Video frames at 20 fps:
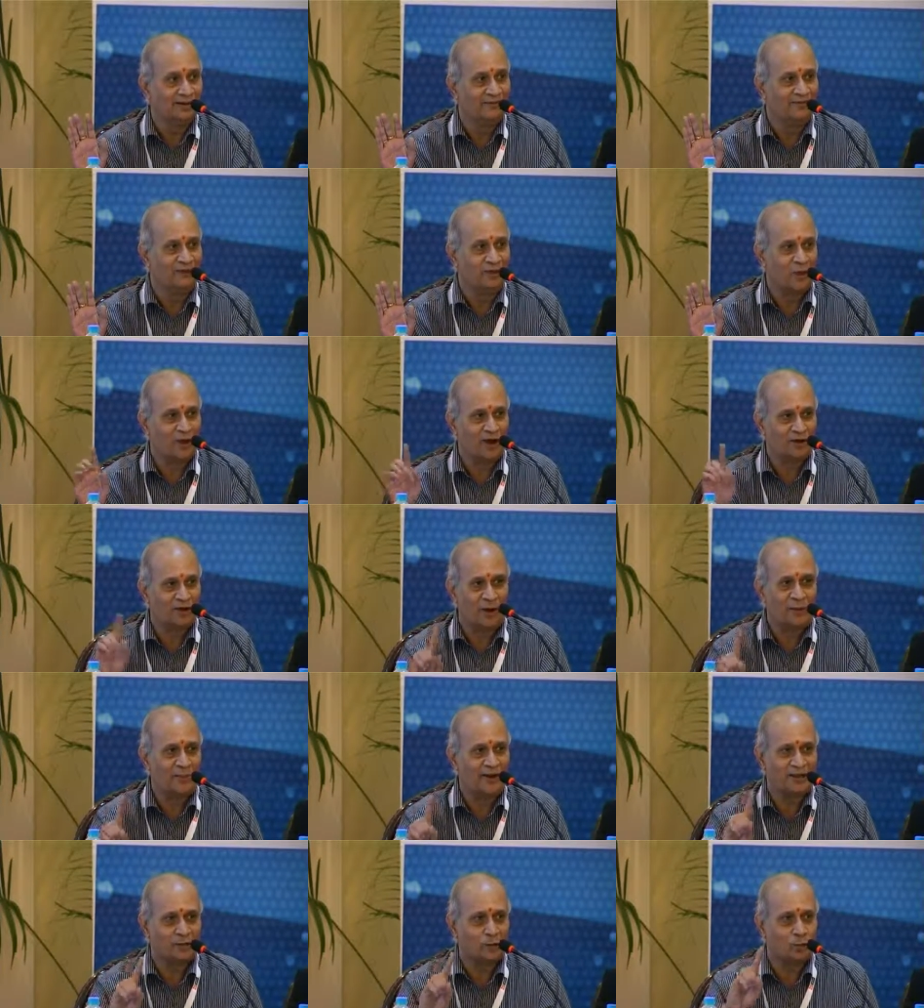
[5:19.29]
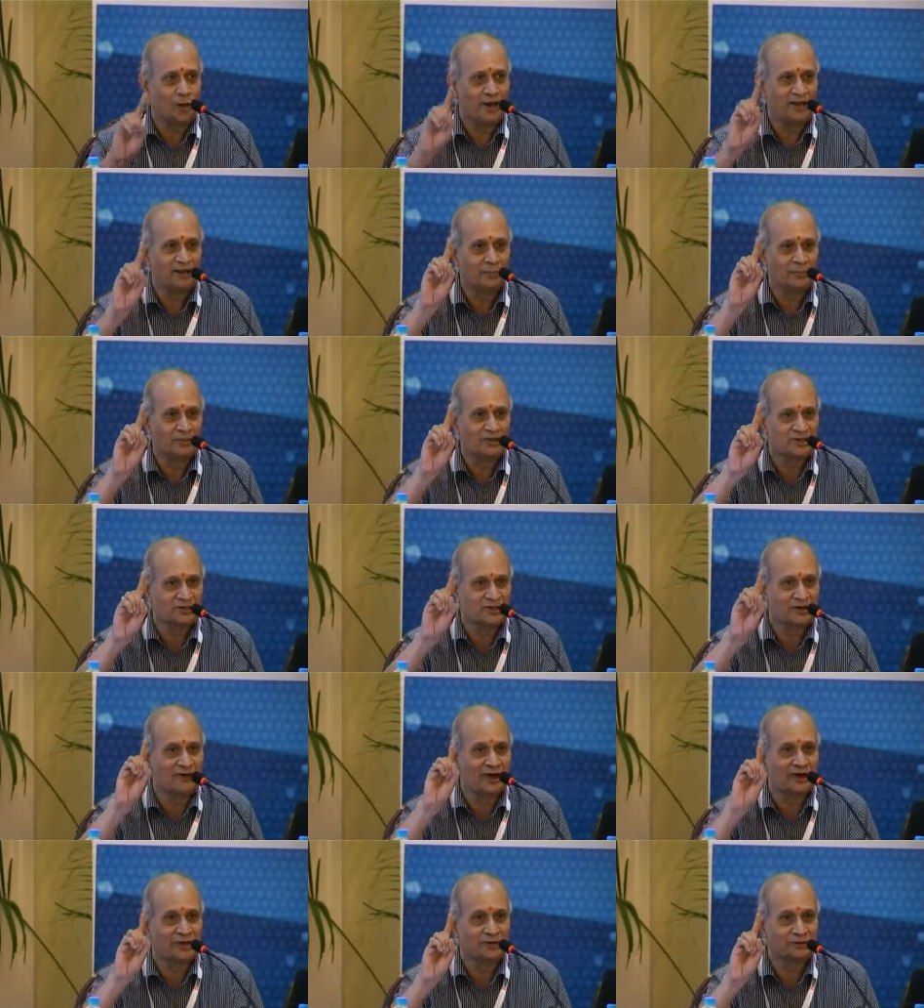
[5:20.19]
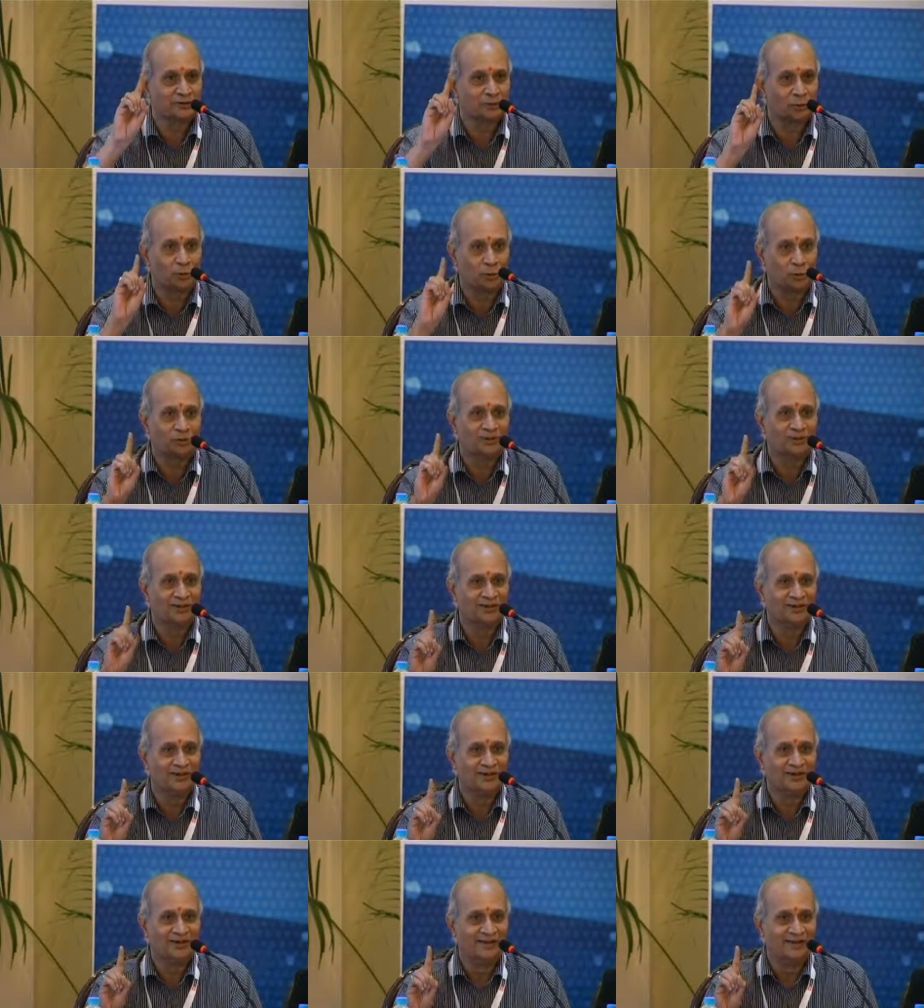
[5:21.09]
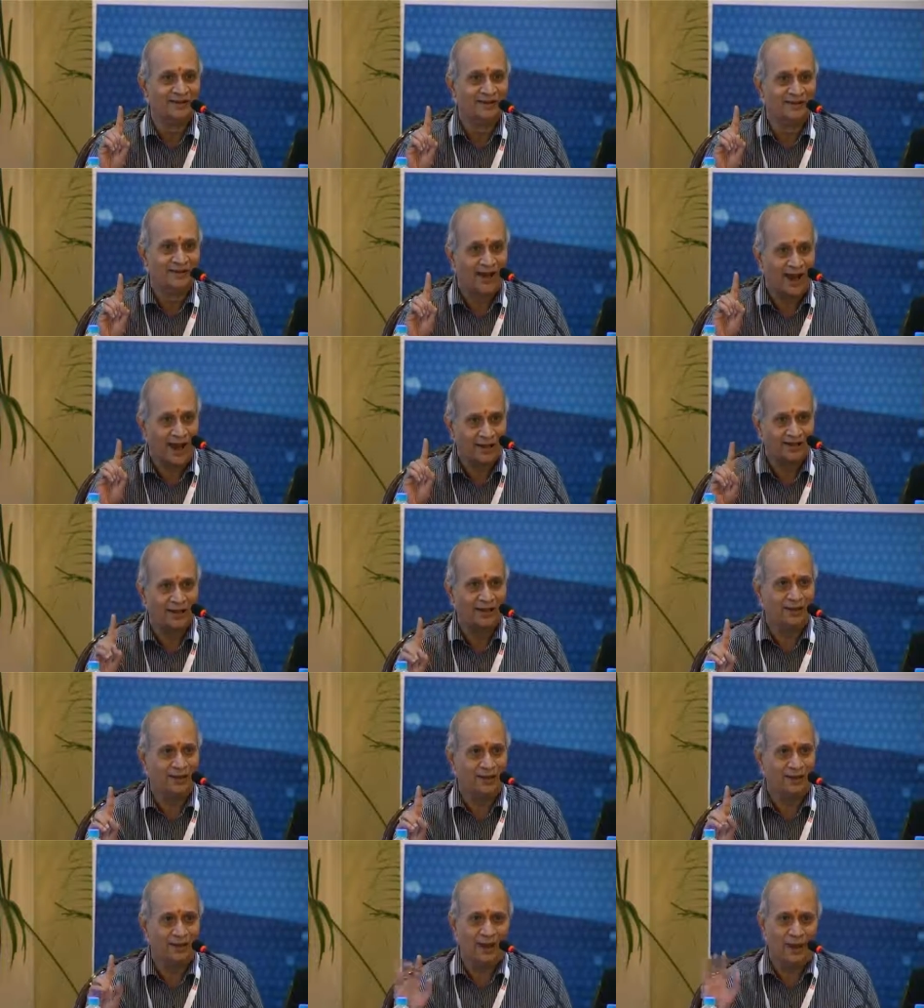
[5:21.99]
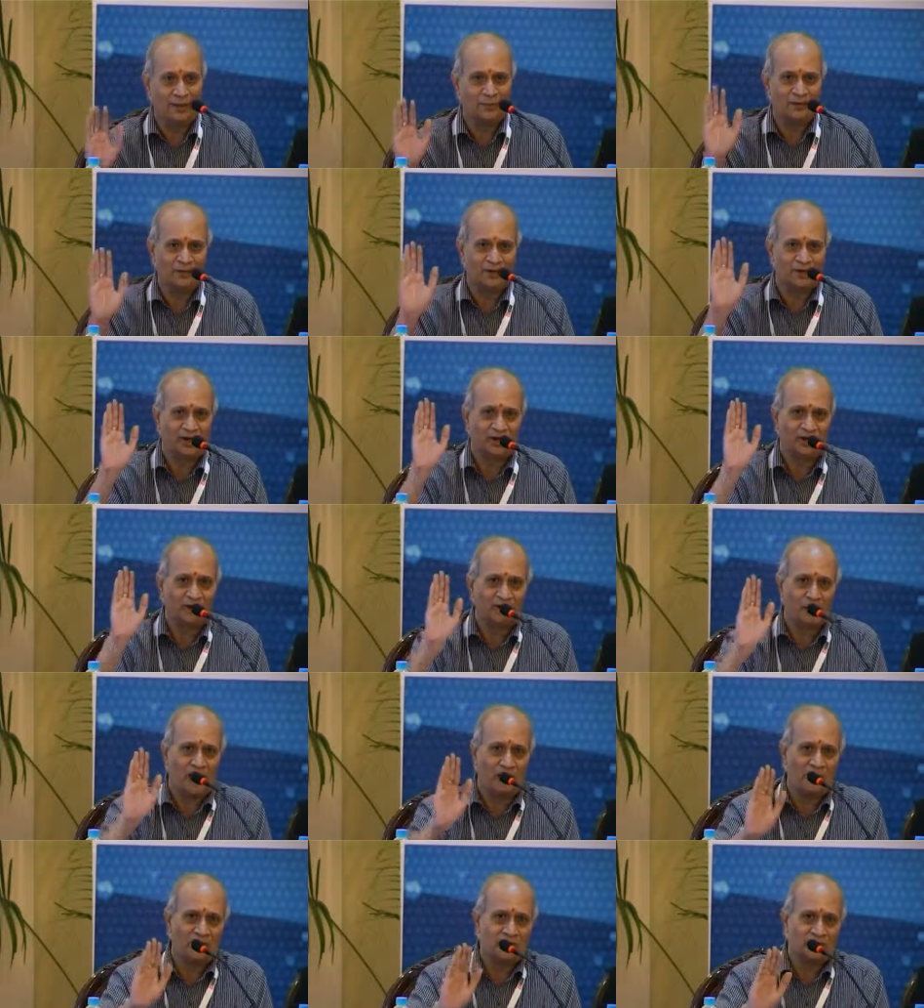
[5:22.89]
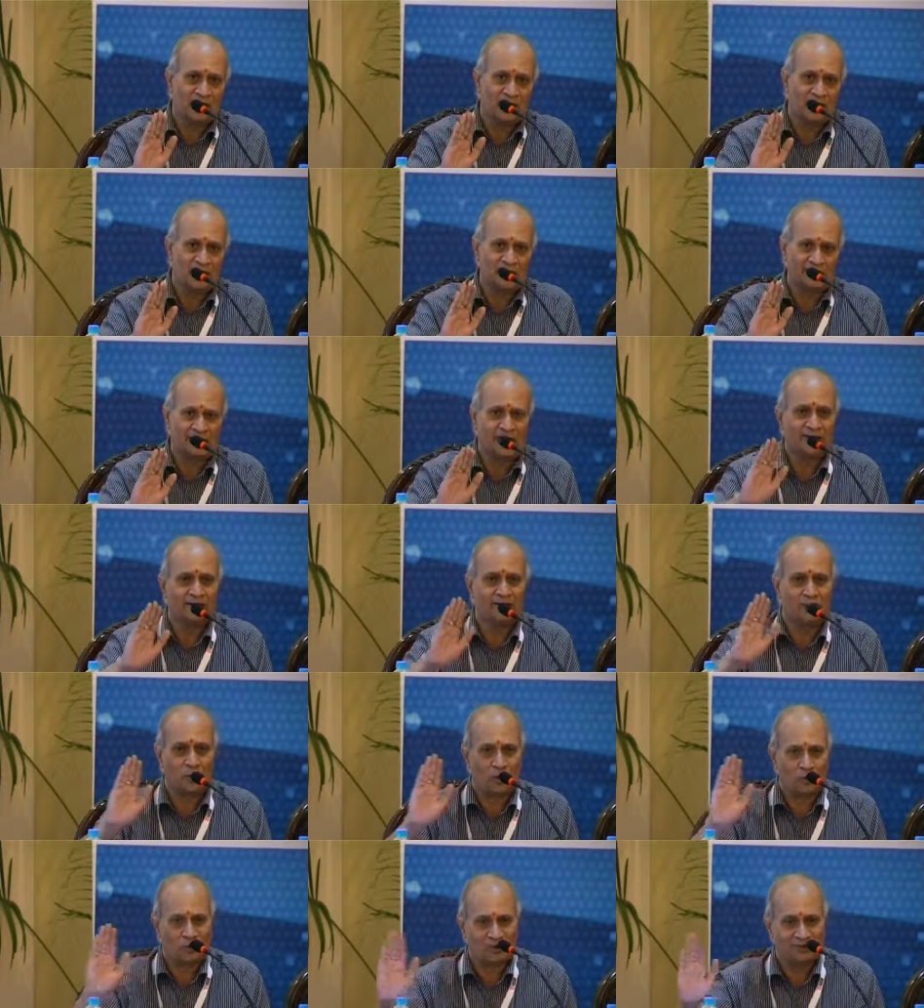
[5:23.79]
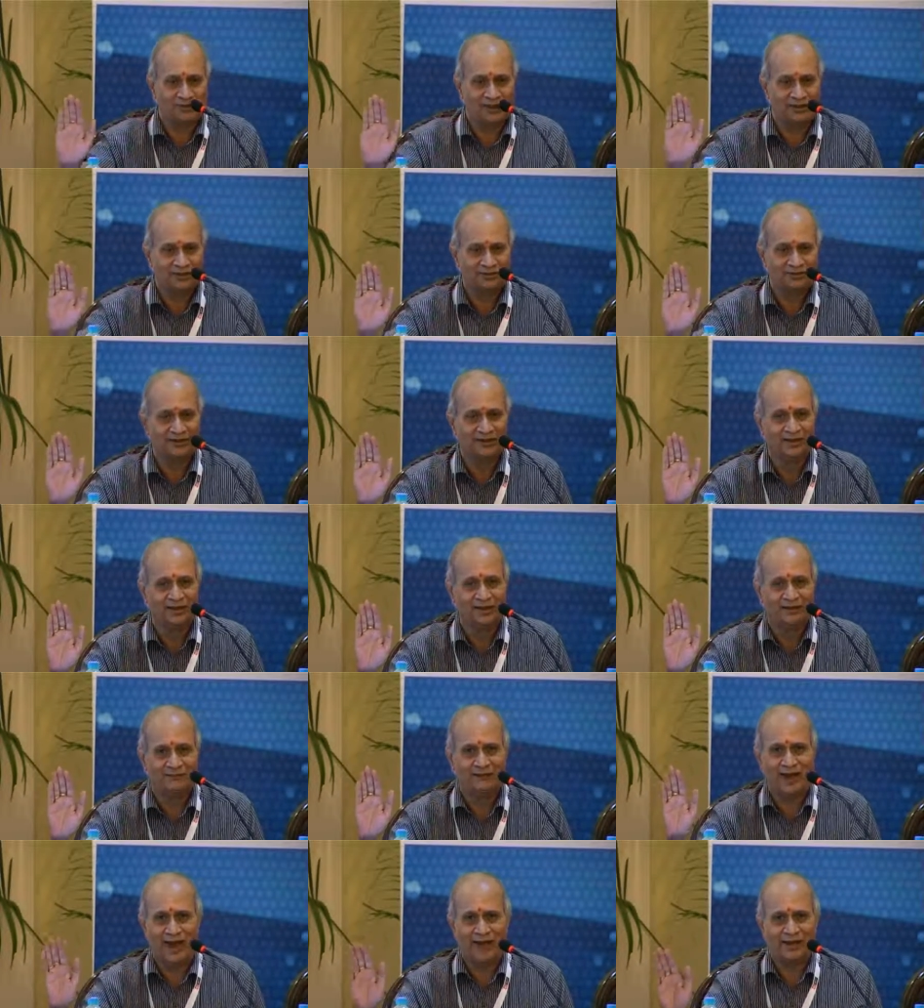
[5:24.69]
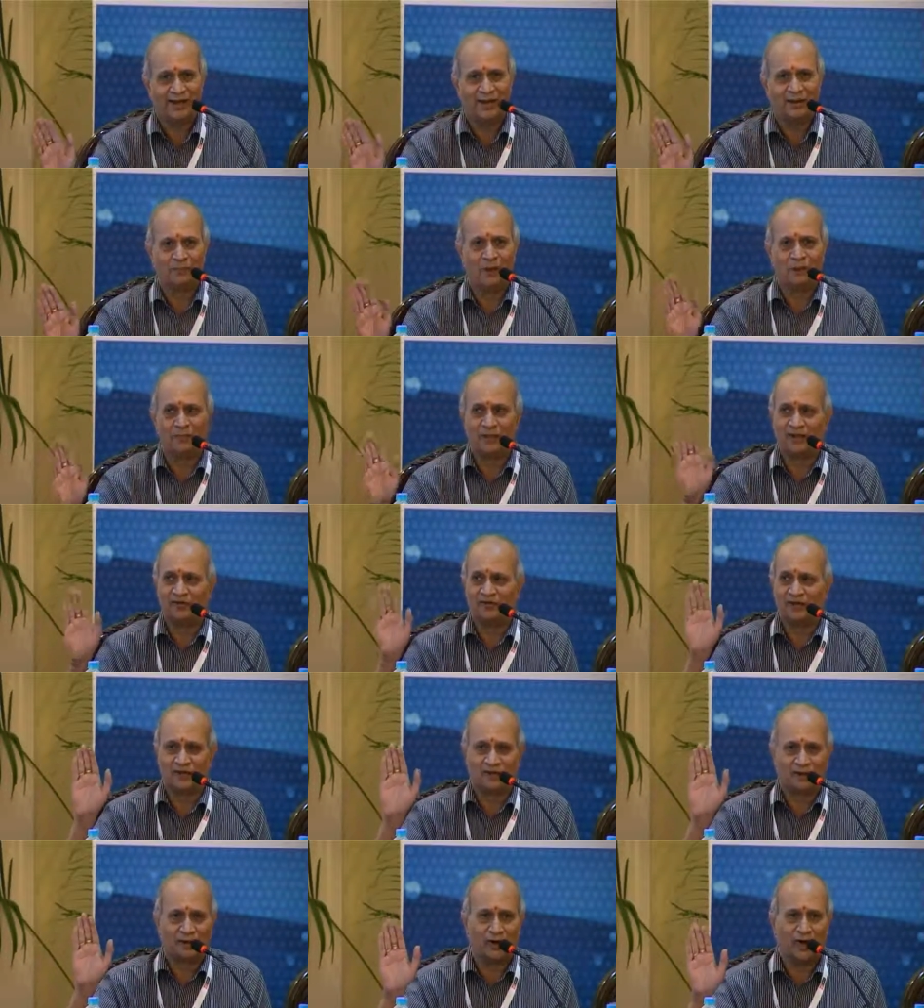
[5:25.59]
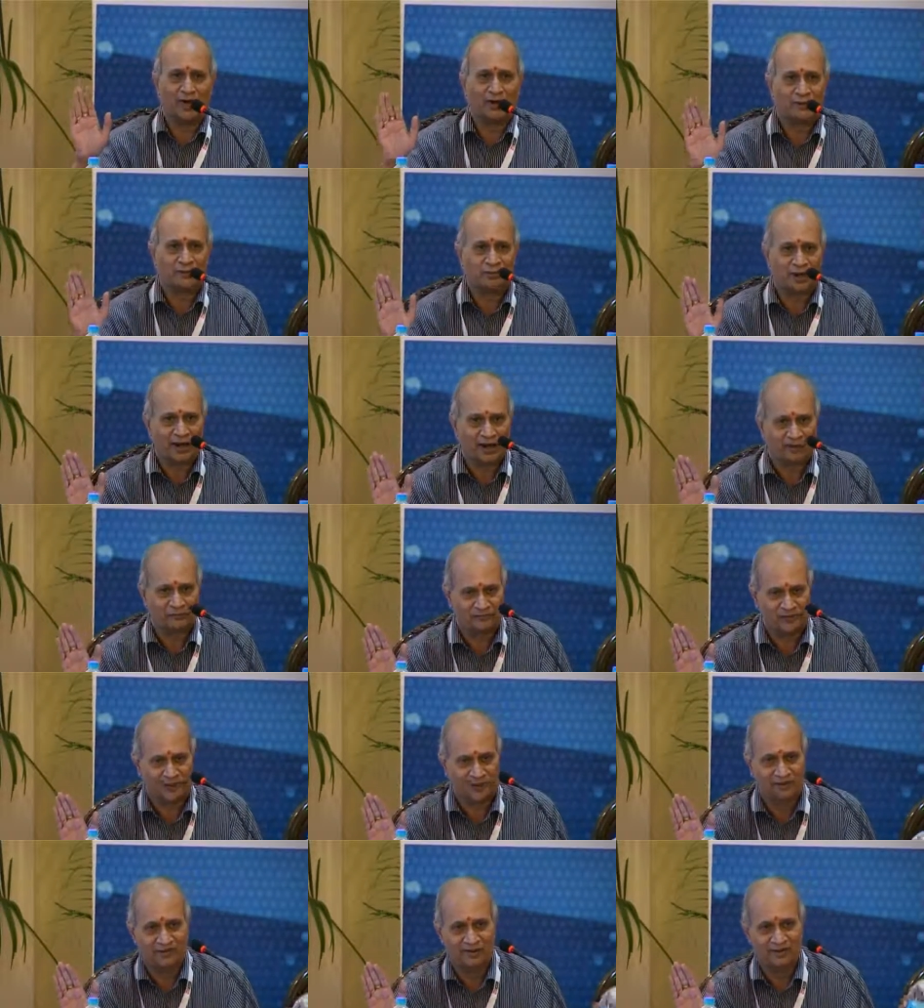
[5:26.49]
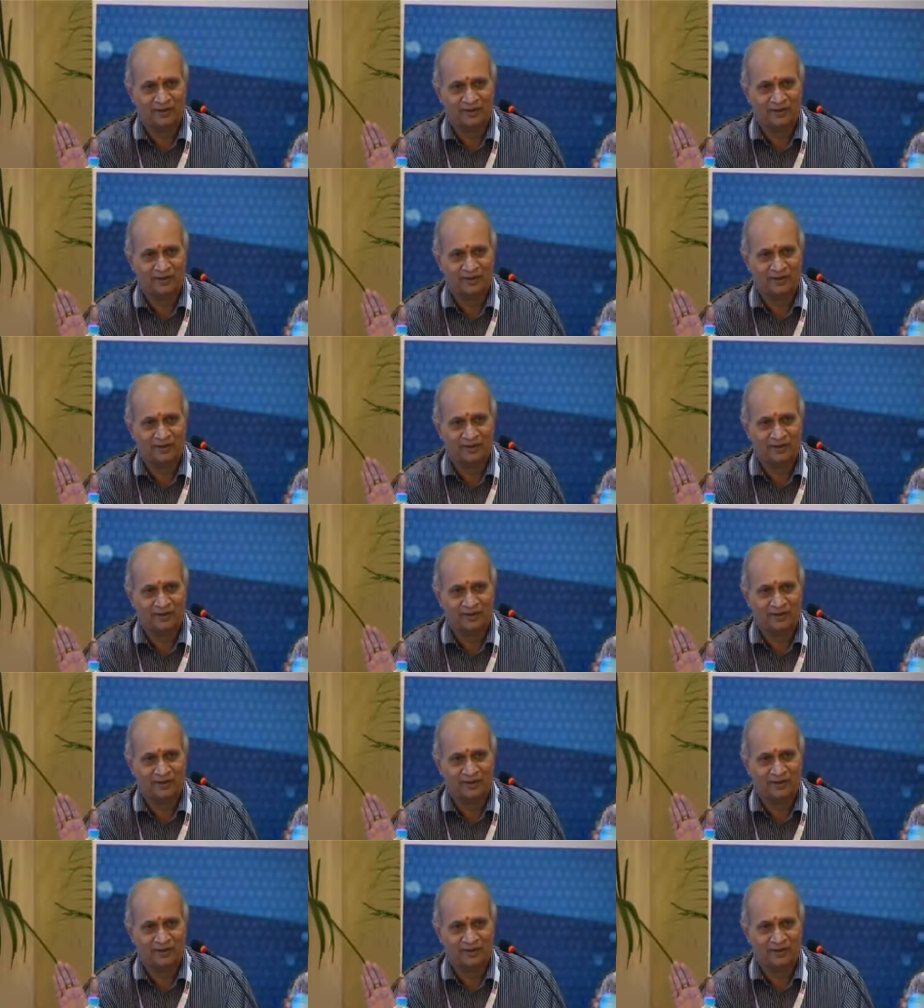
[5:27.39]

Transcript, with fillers: We don't have government as one in the business allocation rules. I think administrative departments are designing the processes where IT department gives the technology part of it.